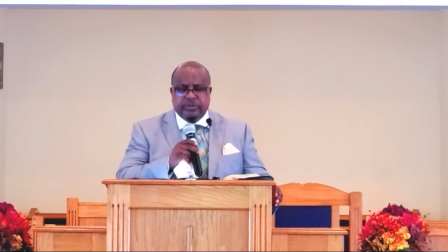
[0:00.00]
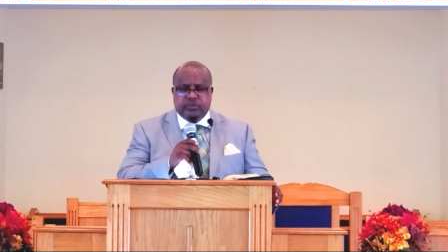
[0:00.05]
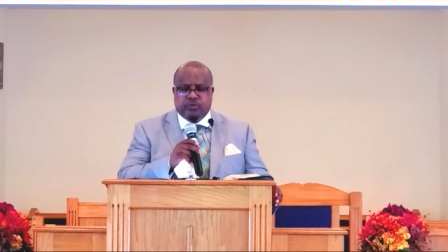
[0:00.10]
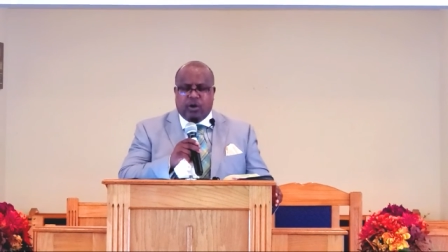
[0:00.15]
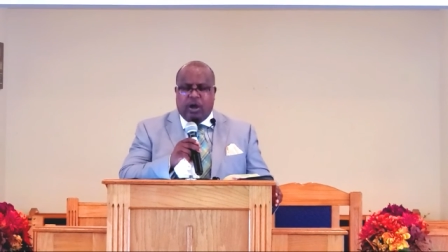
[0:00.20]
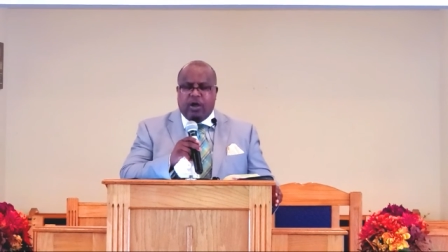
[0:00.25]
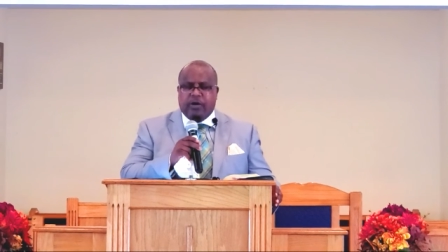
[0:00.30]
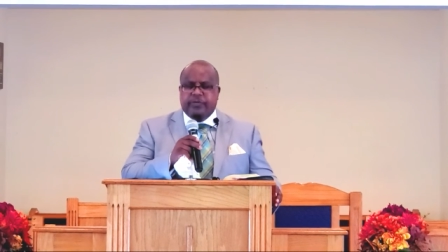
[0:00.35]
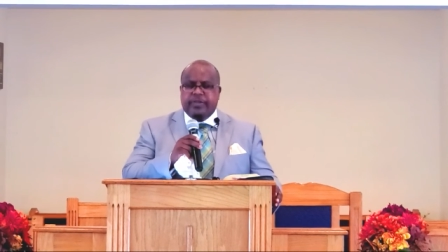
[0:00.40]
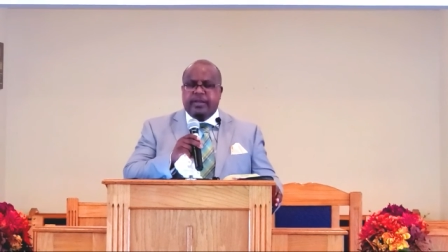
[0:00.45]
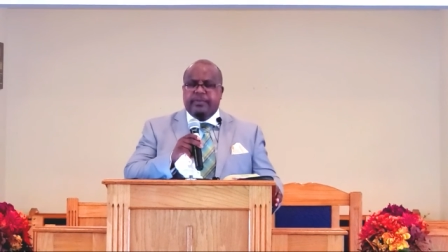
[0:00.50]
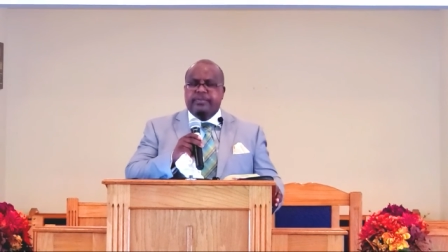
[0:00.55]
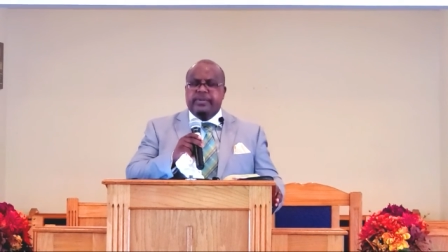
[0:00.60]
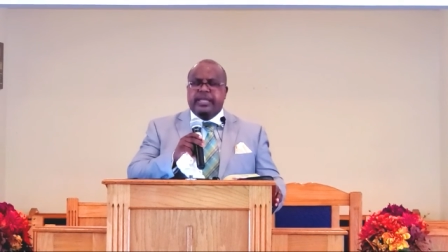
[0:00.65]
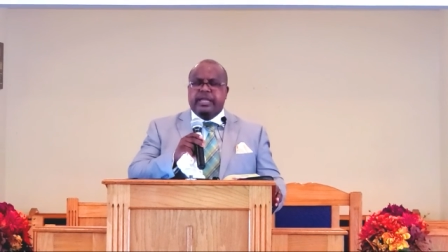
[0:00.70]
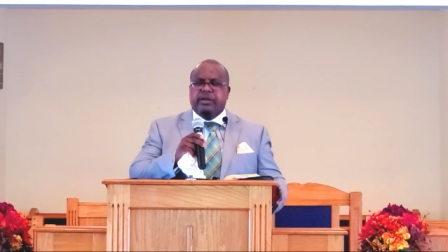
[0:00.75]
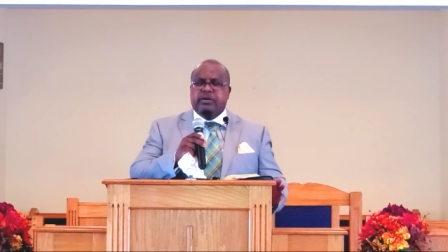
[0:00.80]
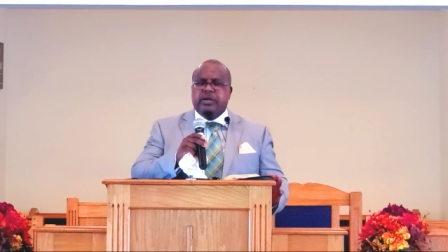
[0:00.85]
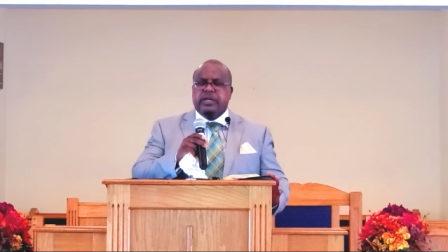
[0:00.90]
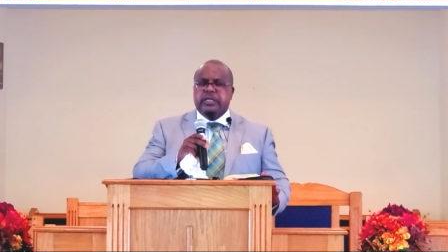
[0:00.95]
Draw them
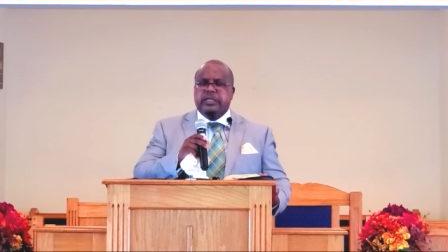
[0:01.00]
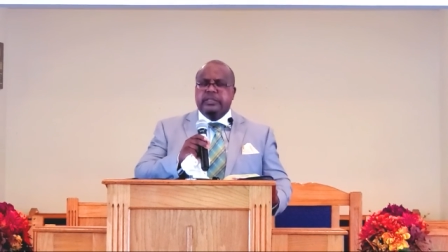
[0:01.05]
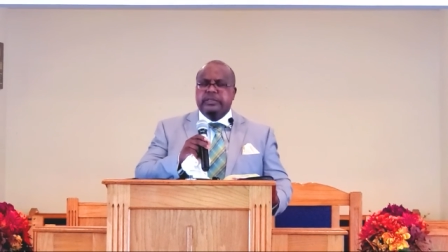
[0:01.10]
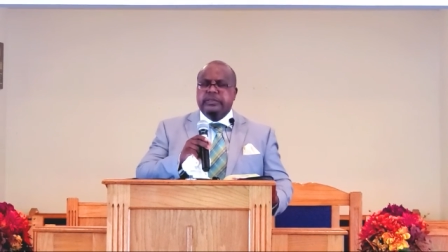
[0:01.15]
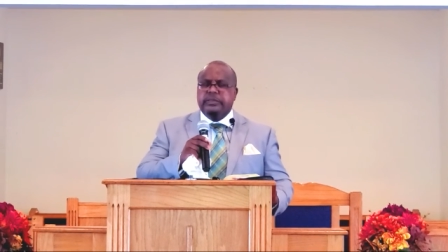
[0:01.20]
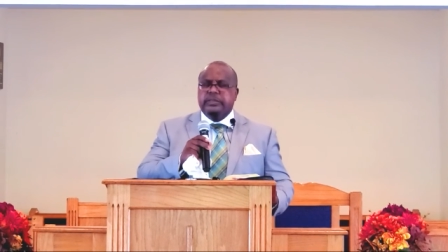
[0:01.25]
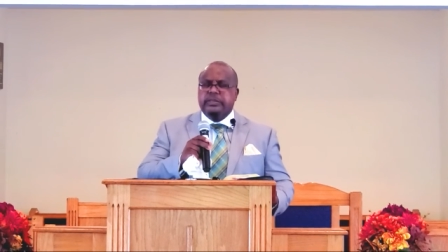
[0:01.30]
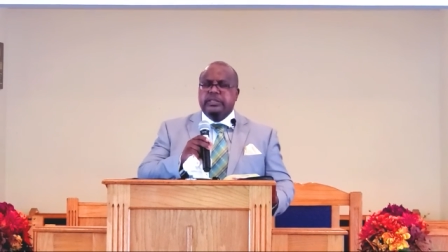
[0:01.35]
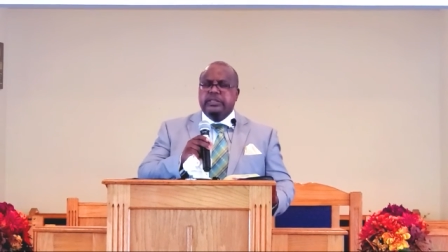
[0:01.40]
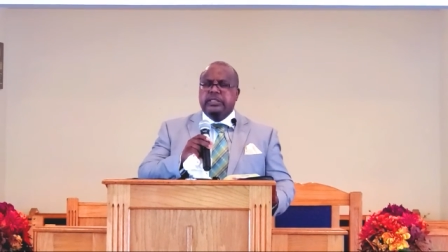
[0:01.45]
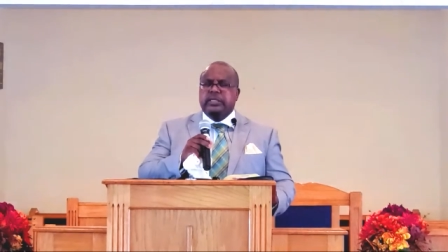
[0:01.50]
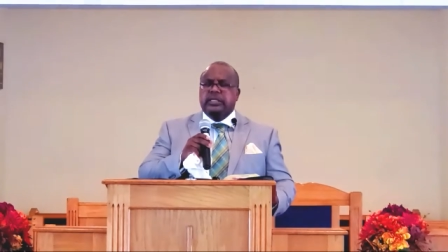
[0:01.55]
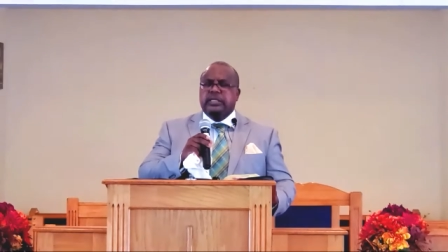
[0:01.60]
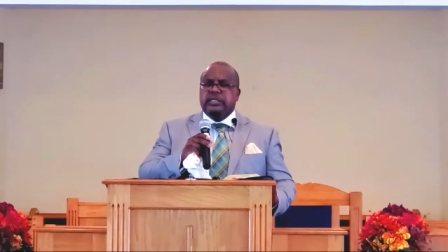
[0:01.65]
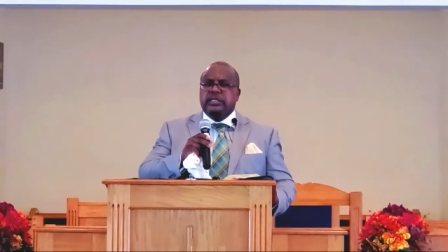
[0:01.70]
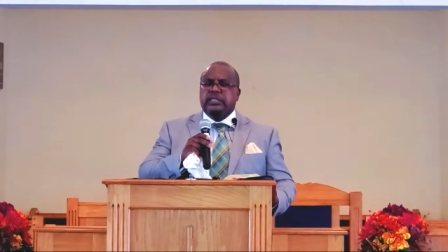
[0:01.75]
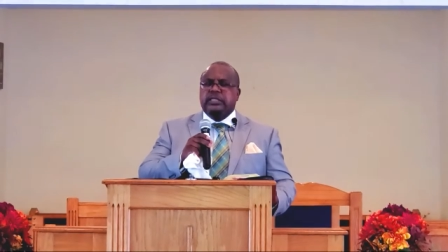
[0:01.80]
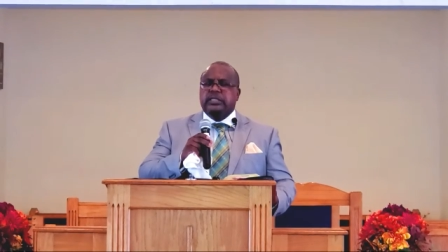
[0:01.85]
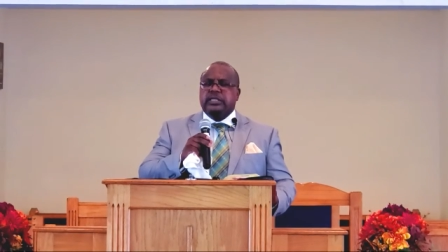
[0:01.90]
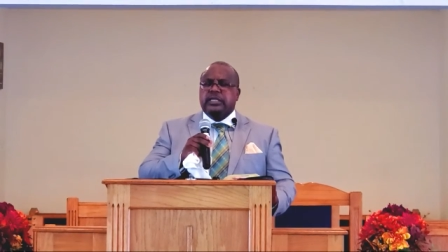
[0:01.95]
nearer.
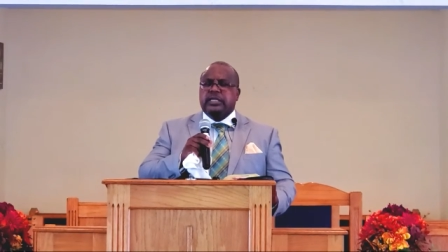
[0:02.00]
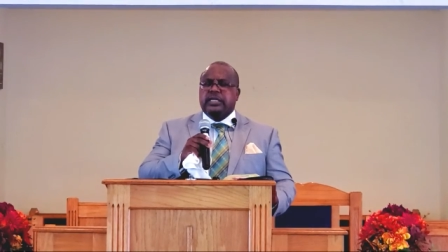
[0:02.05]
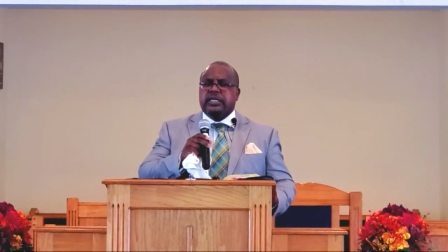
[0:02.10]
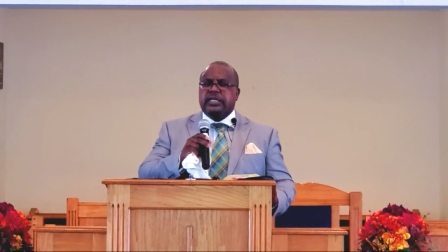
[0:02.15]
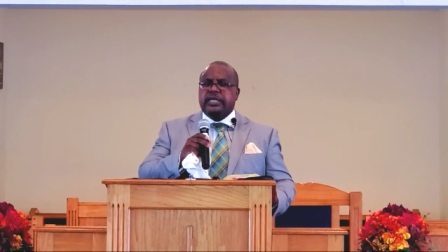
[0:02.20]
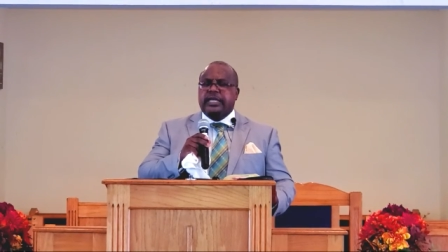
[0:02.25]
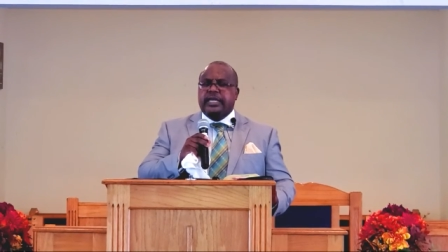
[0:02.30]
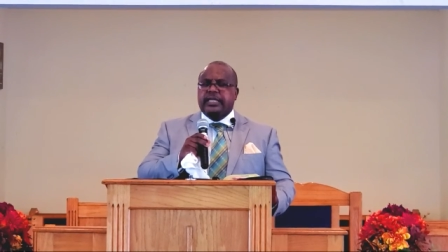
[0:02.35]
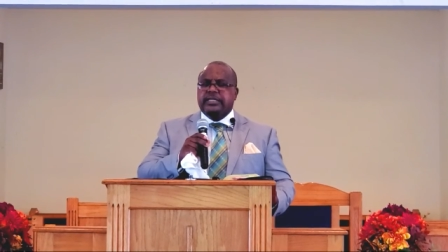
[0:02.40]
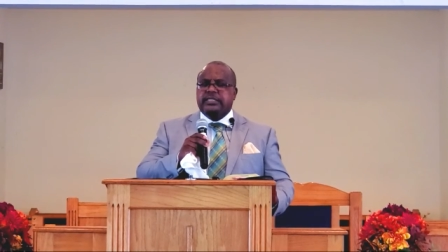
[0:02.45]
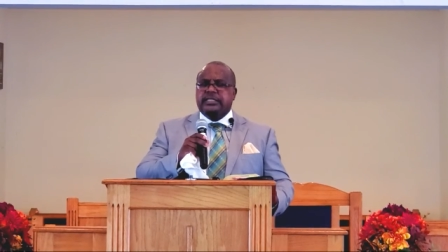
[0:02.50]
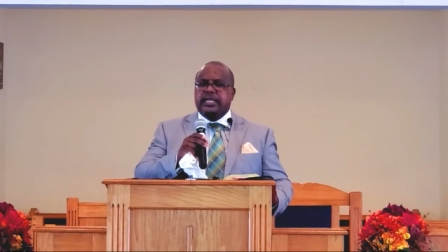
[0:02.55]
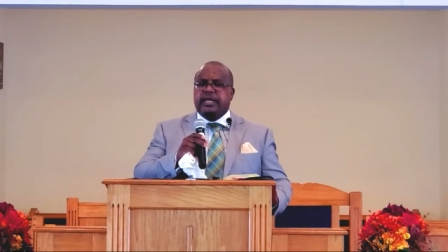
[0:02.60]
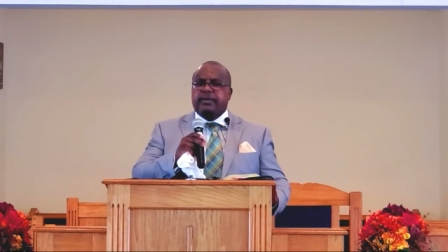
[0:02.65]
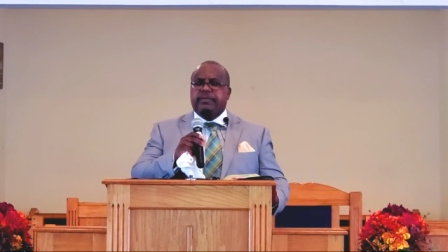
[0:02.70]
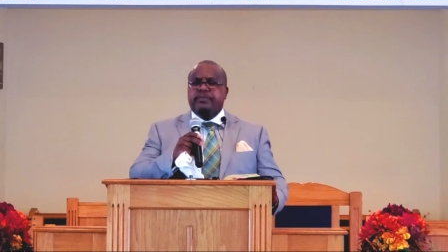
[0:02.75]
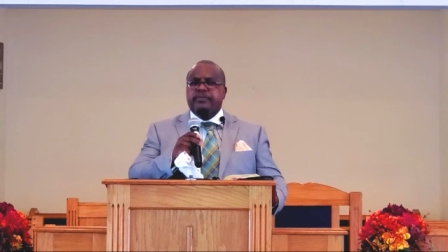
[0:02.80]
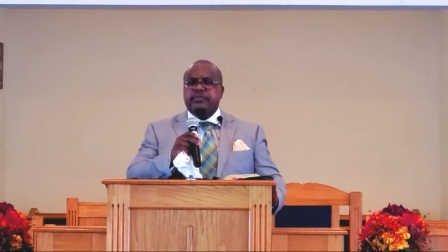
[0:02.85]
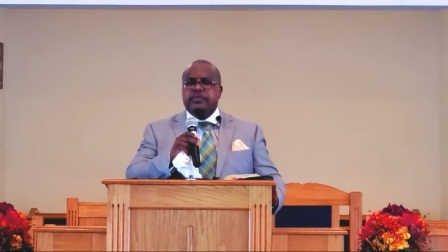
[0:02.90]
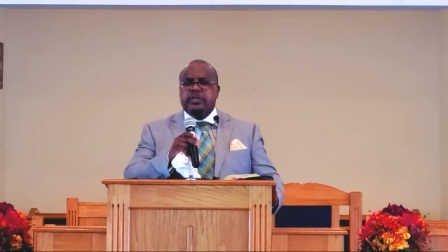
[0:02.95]
Cleanse
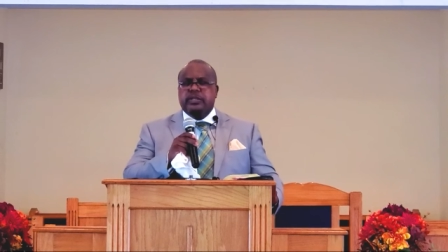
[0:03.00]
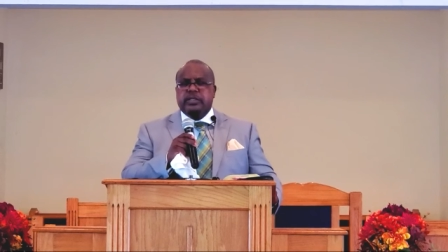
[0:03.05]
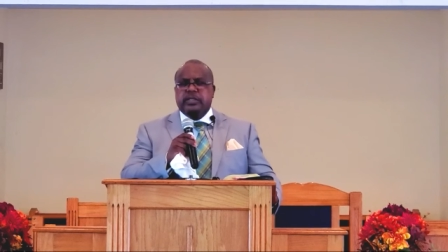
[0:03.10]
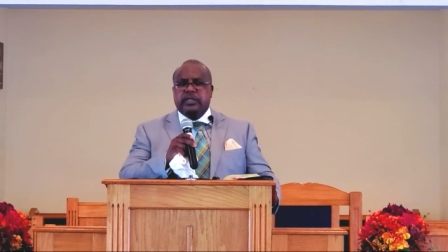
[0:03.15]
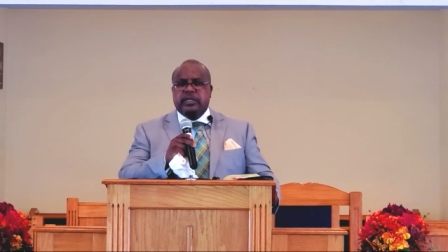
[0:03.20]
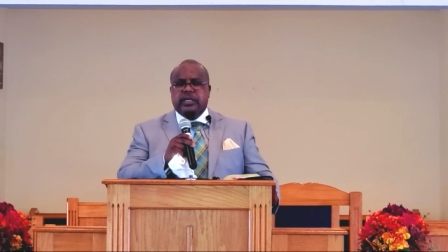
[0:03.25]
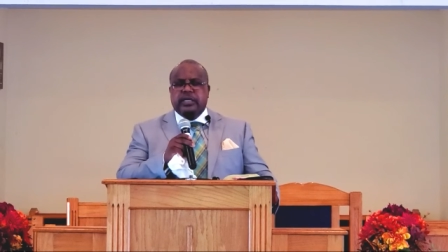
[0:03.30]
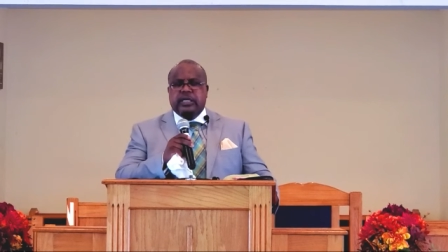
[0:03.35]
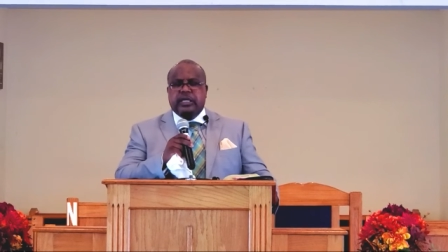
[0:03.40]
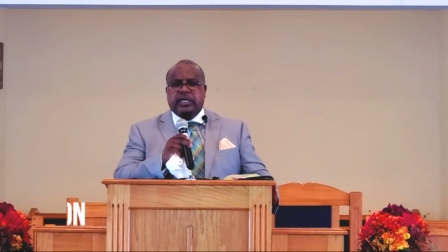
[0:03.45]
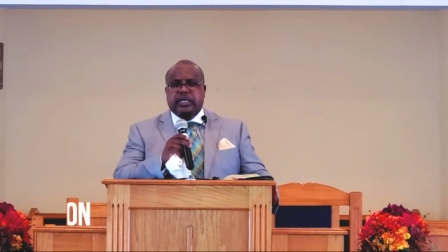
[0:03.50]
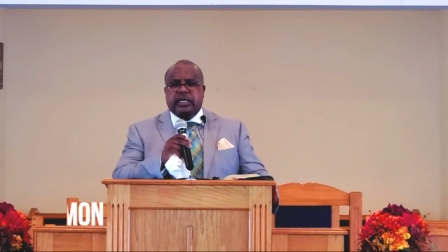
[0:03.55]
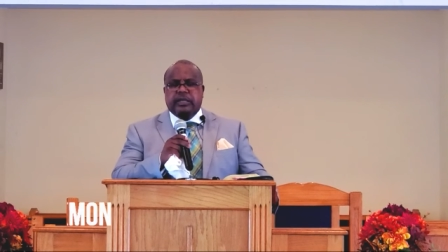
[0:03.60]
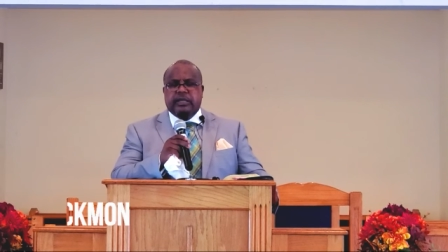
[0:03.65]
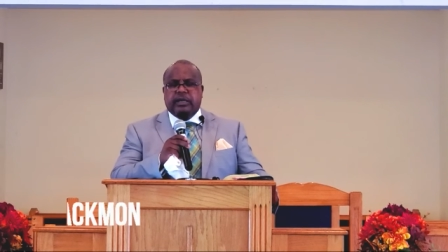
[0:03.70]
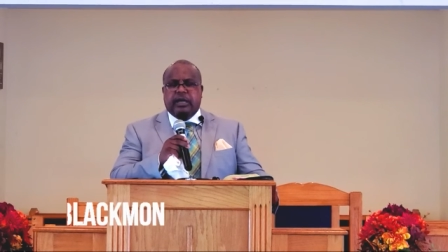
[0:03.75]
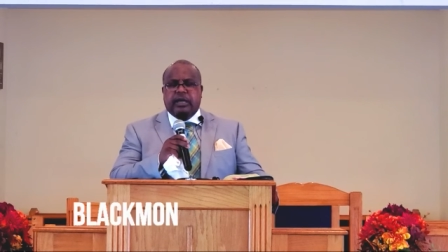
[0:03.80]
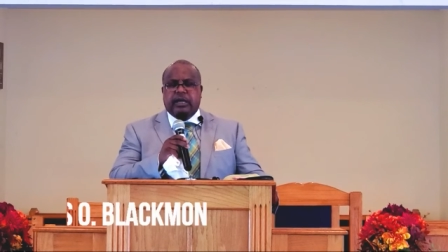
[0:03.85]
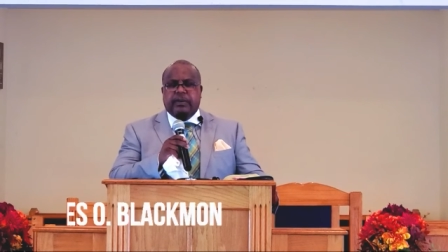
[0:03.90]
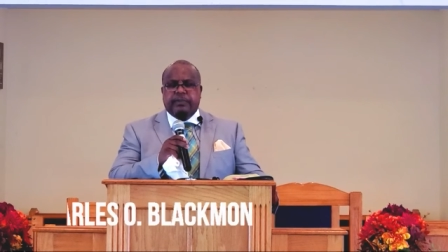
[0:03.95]

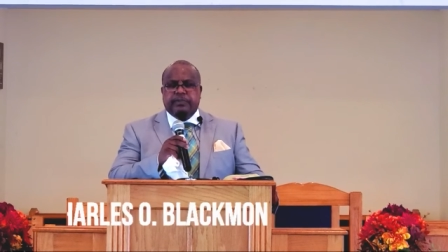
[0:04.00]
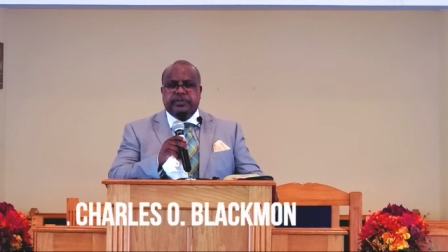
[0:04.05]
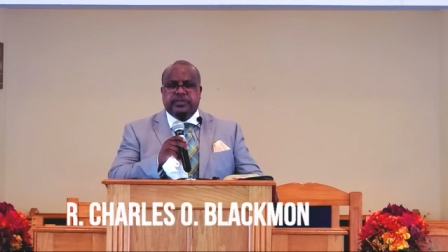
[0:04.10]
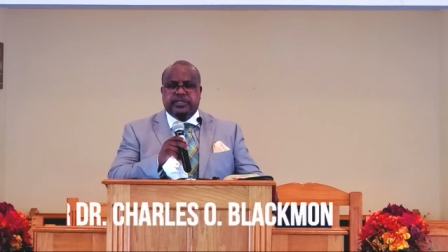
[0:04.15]
them.